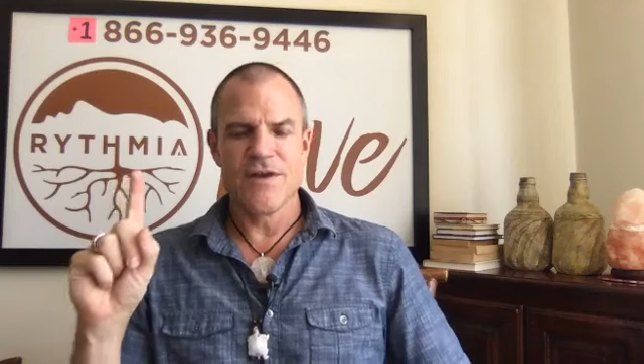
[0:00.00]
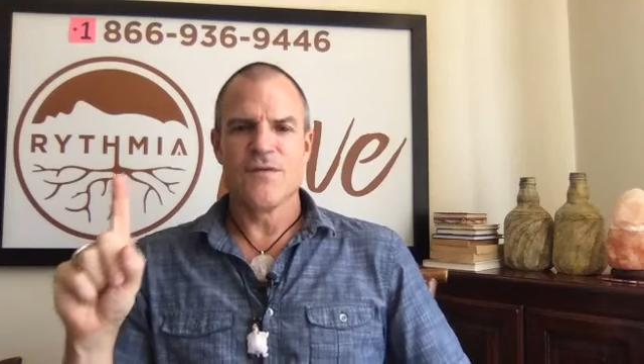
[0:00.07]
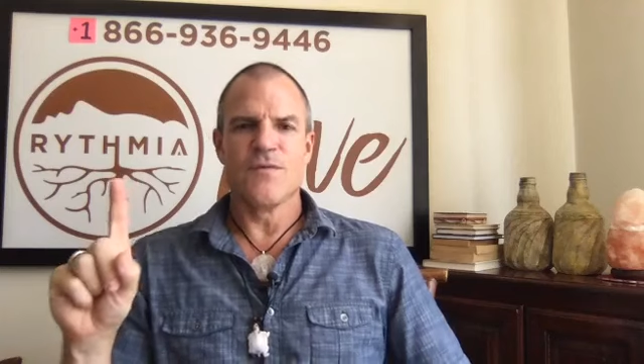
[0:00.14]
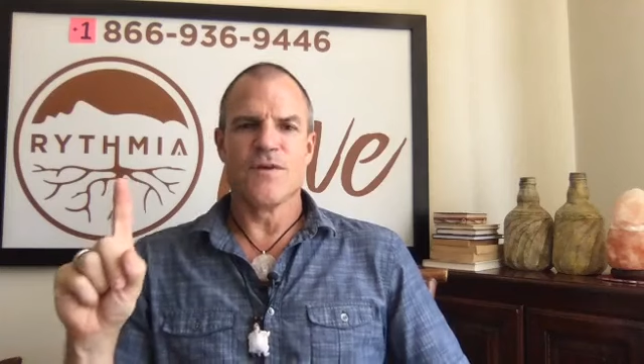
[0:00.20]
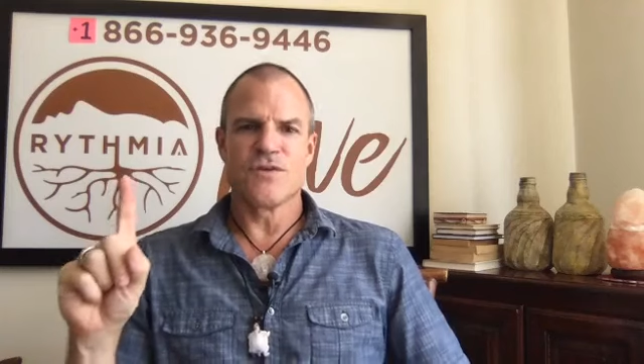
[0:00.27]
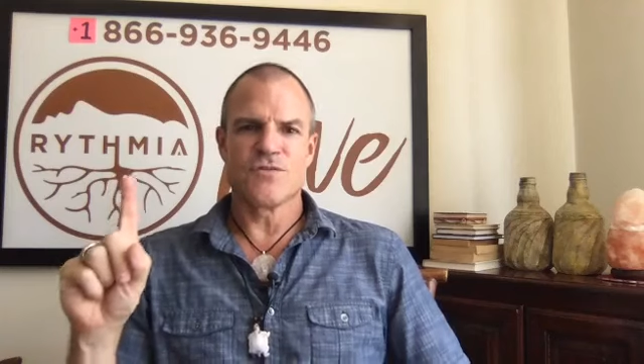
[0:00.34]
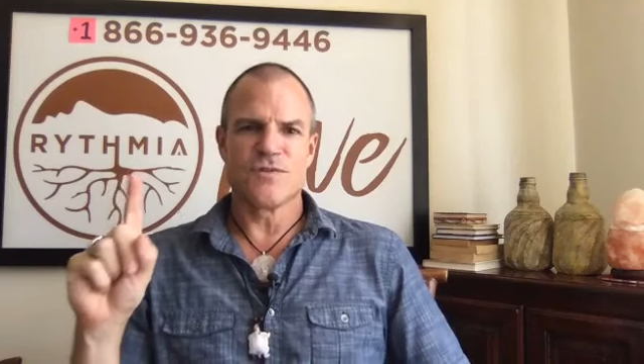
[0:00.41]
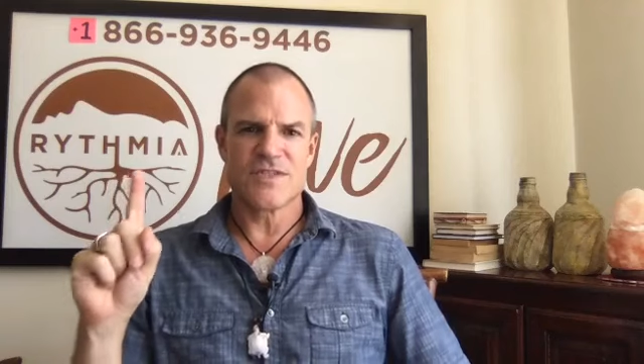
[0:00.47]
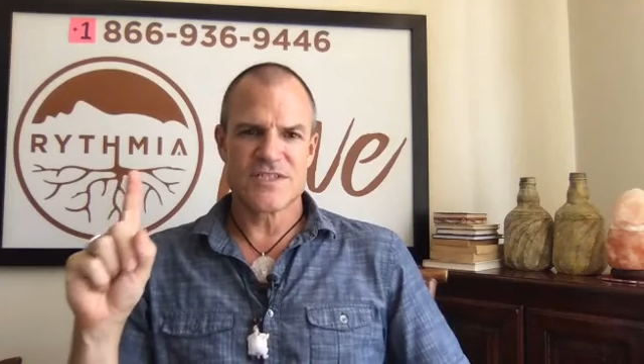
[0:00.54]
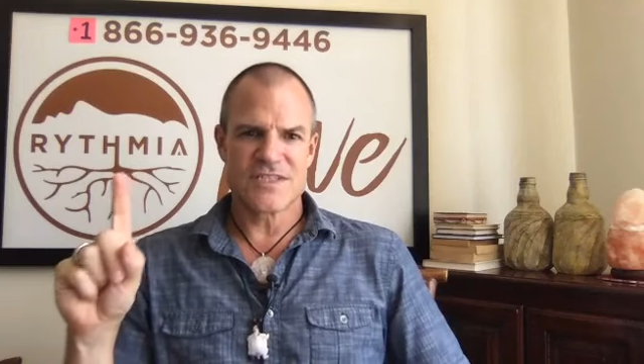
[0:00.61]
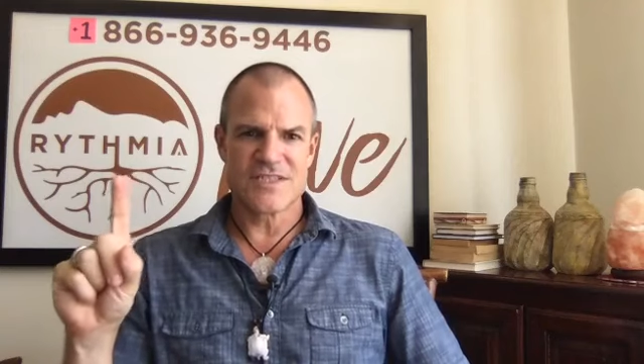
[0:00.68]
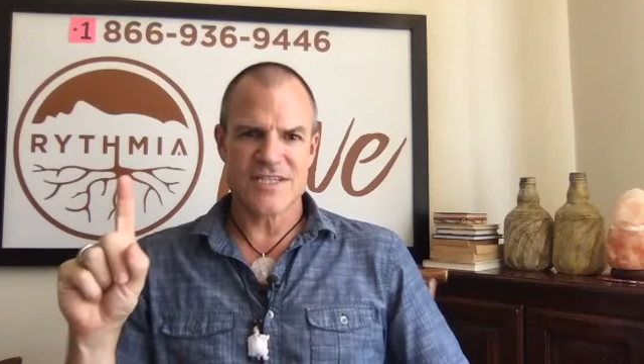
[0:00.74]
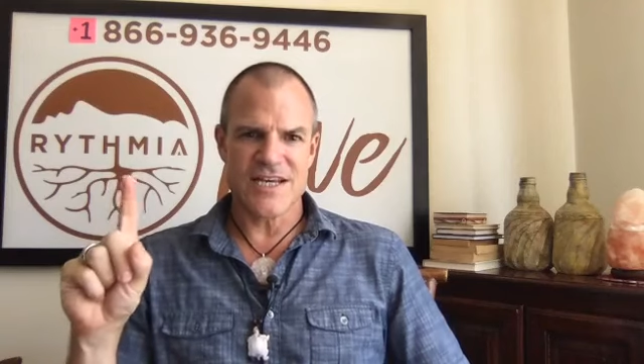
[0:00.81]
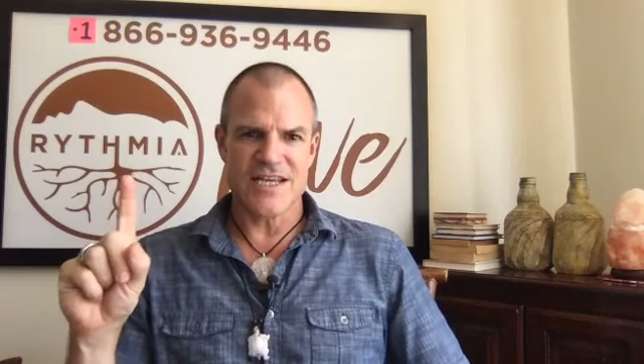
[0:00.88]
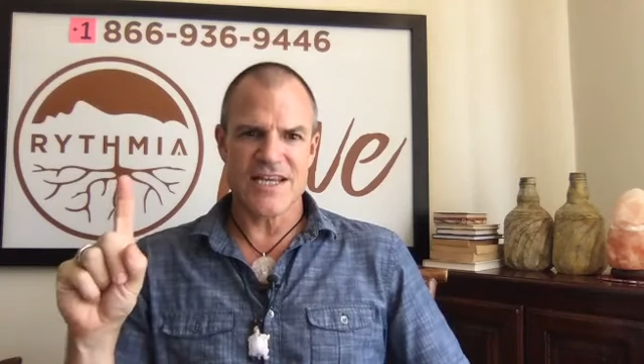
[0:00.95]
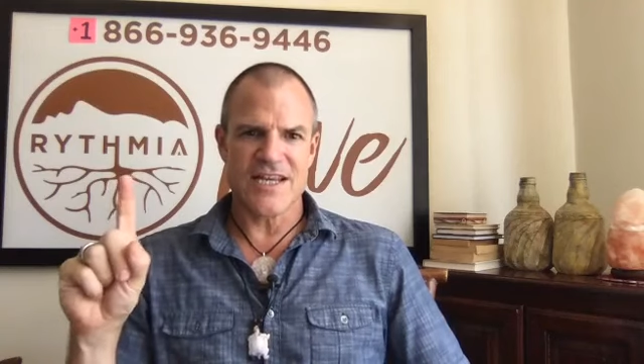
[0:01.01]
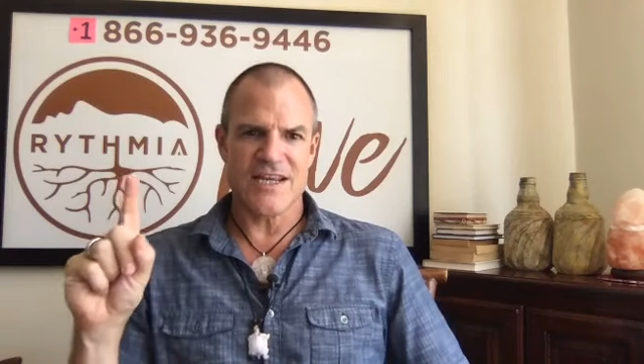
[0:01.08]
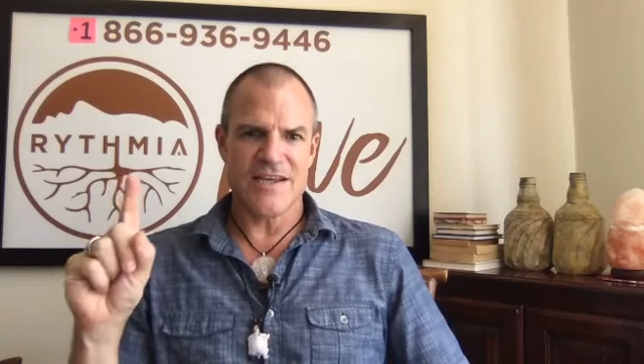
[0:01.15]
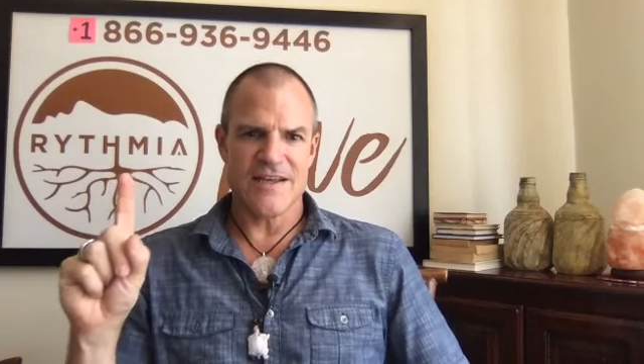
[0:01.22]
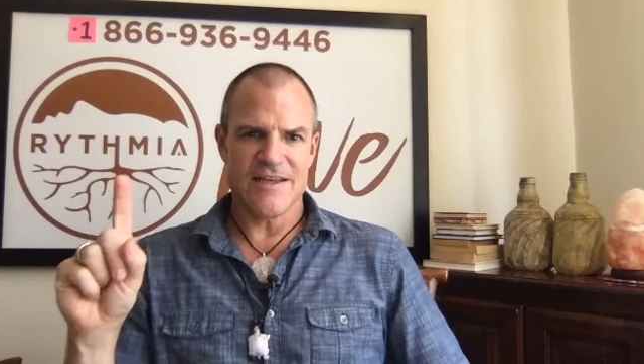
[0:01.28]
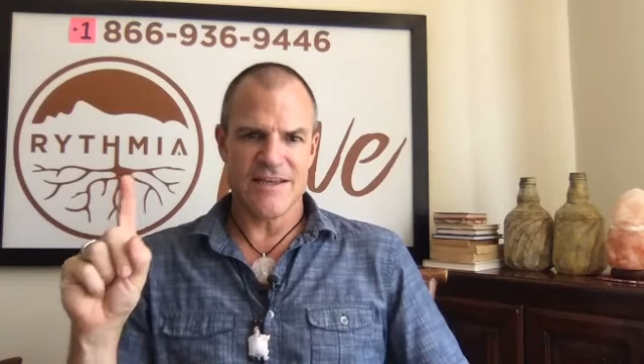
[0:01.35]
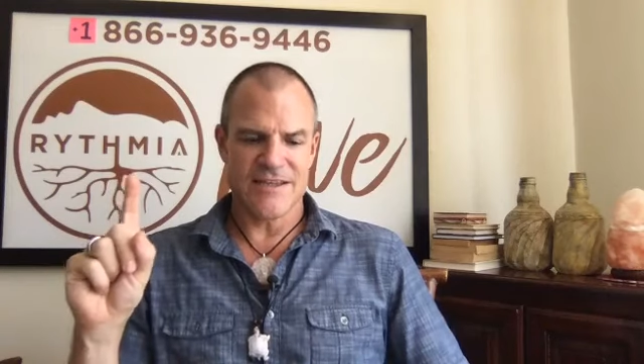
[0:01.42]
which was study,
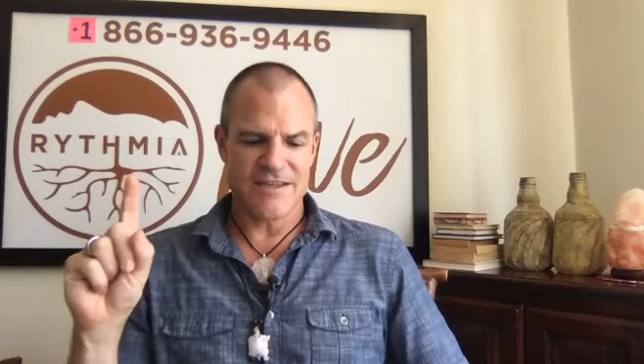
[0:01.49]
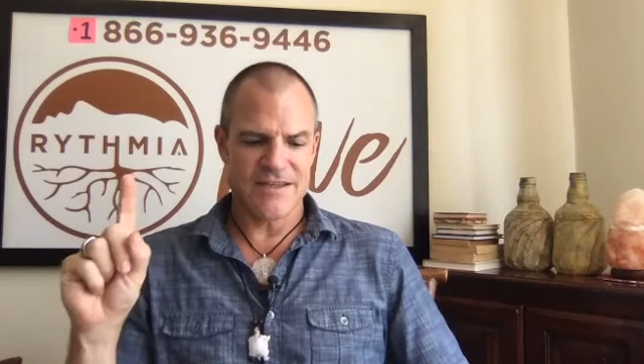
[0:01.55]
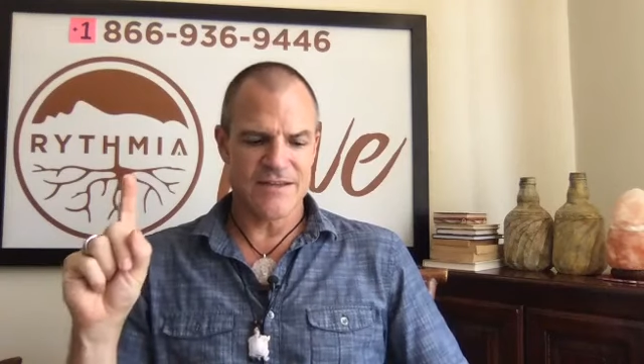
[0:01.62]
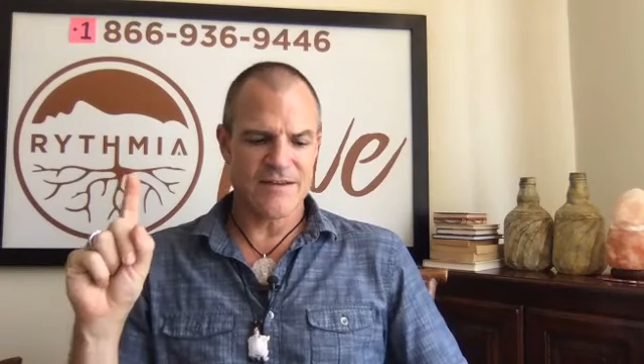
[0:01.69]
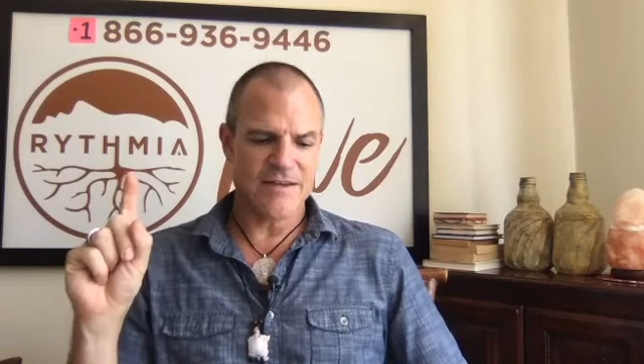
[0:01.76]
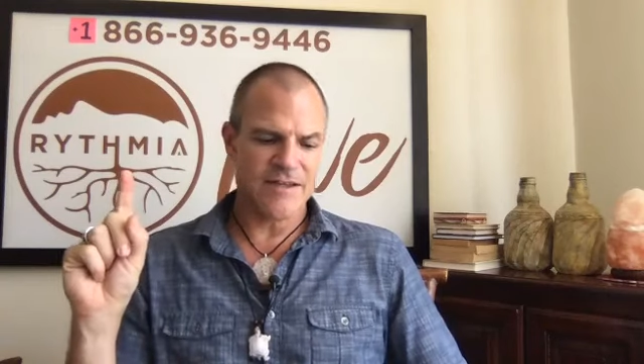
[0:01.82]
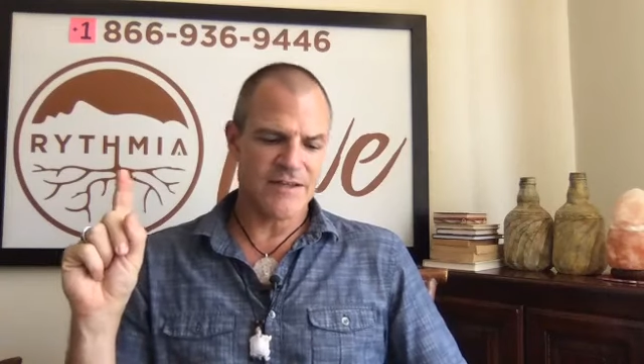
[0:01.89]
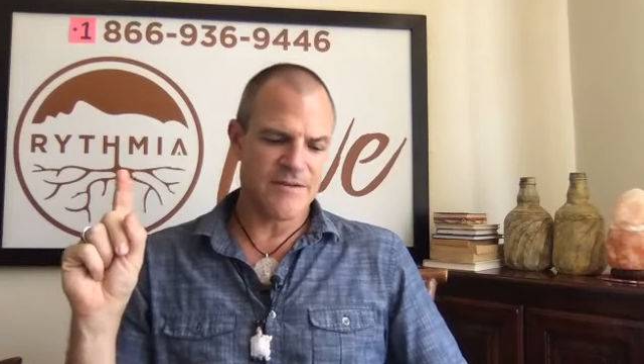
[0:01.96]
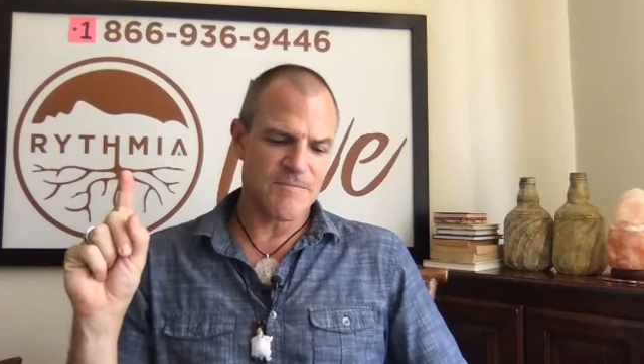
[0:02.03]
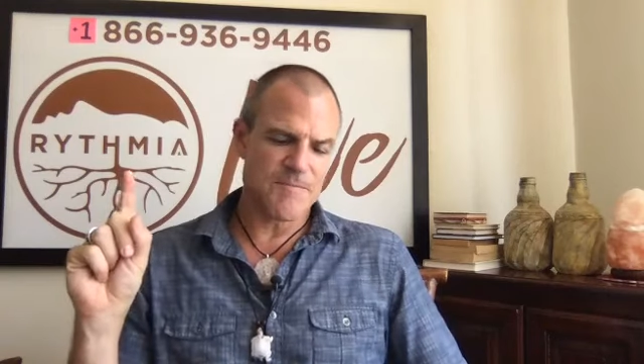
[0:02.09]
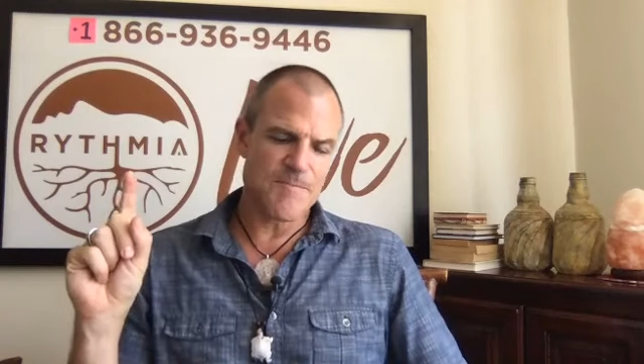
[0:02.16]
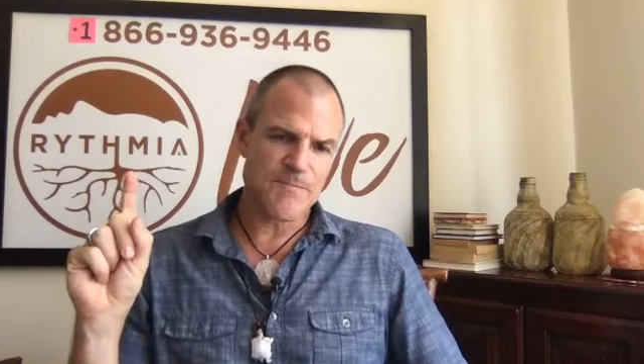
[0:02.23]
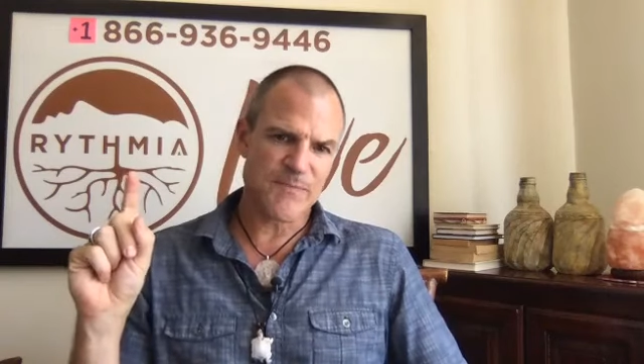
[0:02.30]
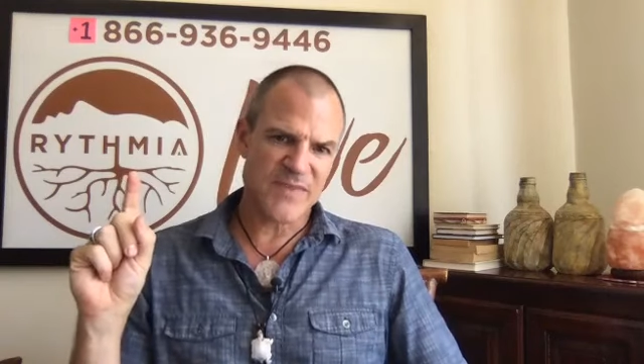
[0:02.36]
and in